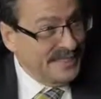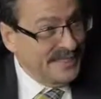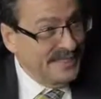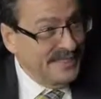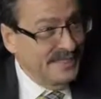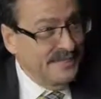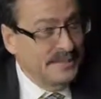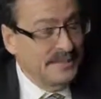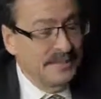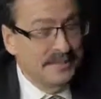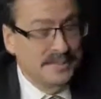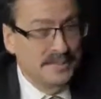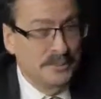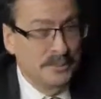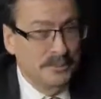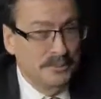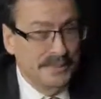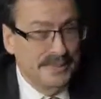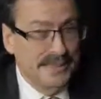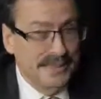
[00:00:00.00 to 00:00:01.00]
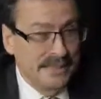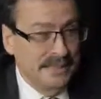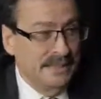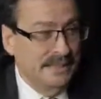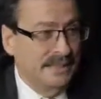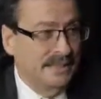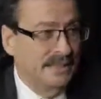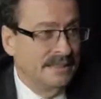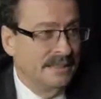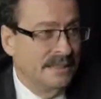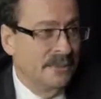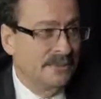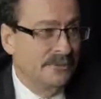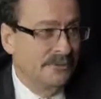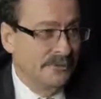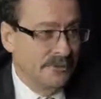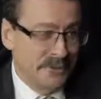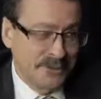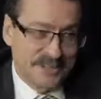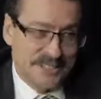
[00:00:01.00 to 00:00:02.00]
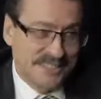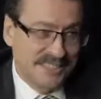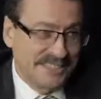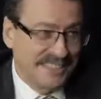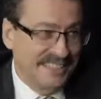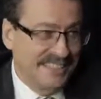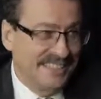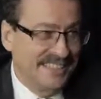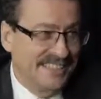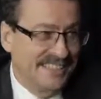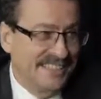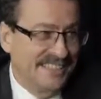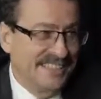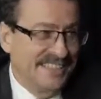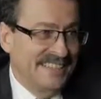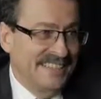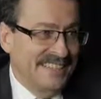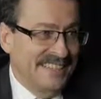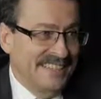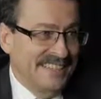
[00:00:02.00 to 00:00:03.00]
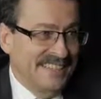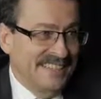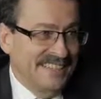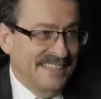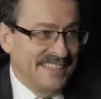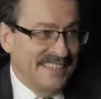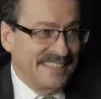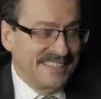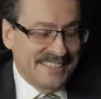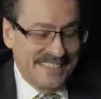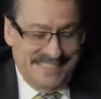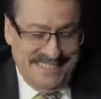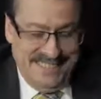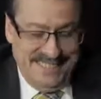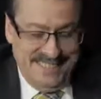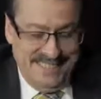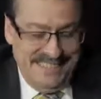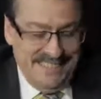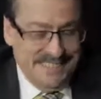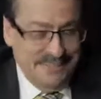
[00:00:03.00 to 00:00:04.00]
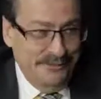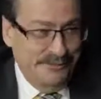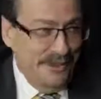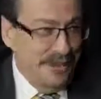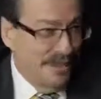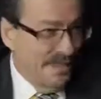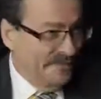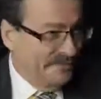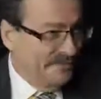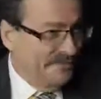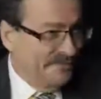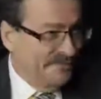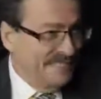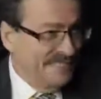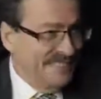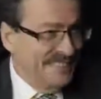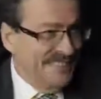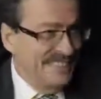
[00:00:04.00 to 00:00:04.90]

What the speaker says: Yeah? The human ear, unfortunately, is a valve,